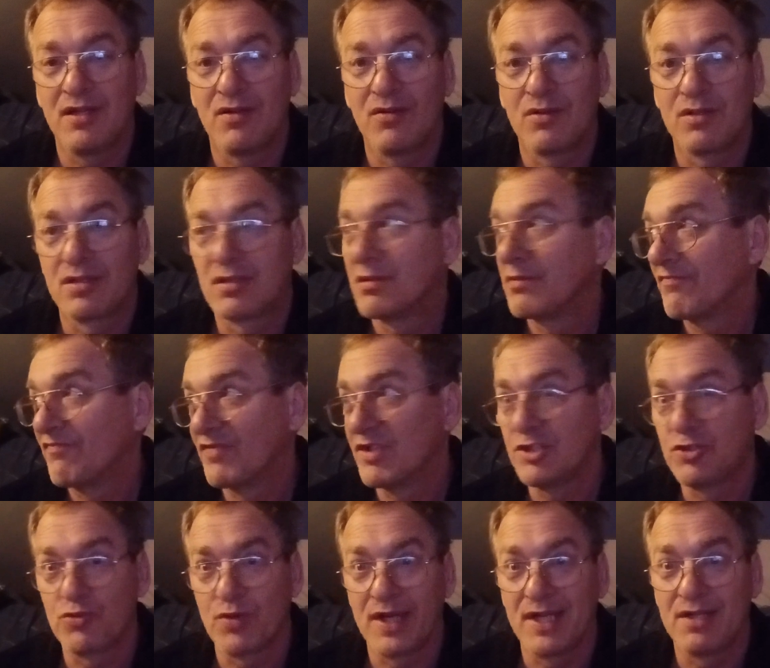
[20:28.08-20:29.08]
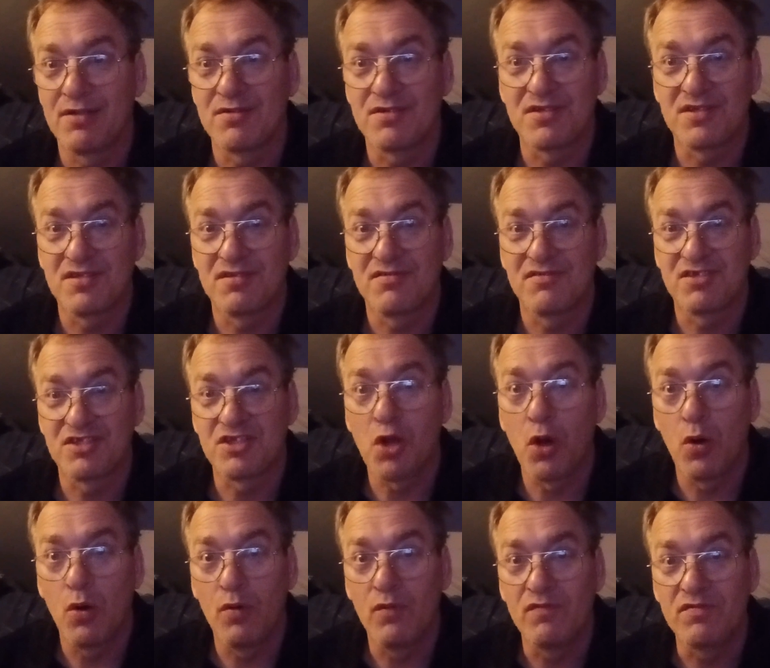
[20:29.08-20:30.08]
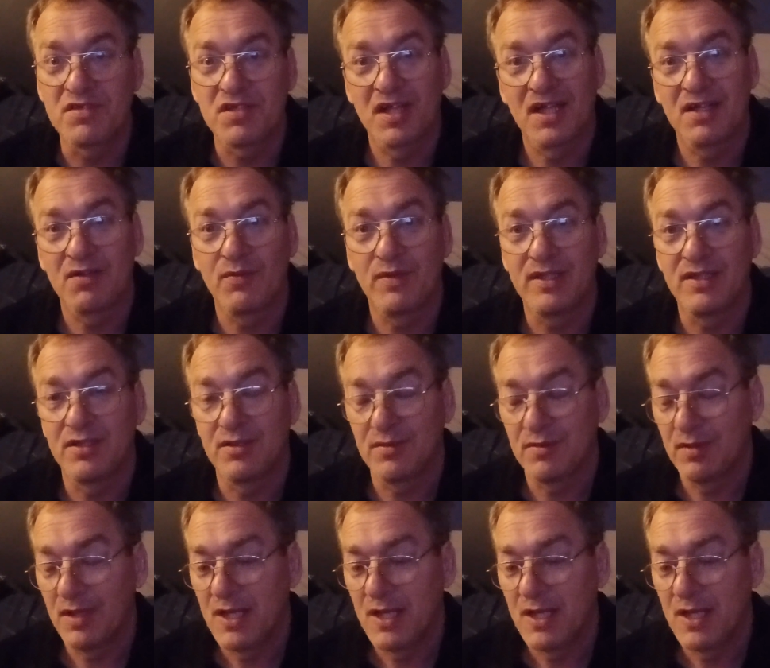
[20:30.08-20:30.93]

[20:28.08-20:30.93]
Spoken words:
or refrigerators and stoves like we do.